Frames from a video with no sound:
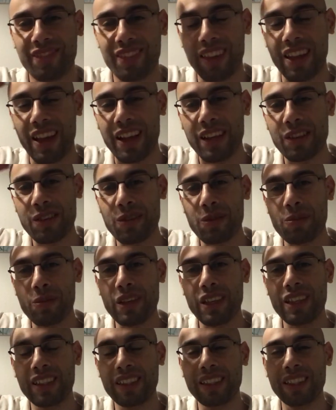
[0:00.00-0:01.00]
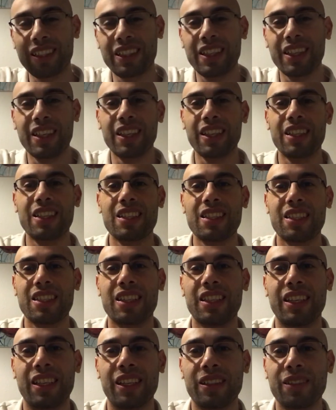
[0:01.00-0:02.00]
Thanks from me.
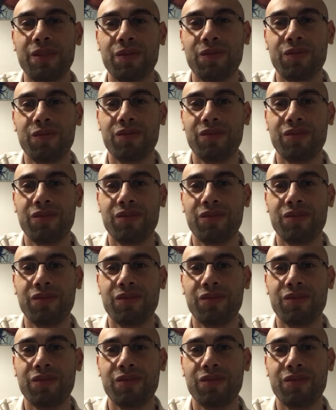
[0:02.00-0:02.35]
See ya.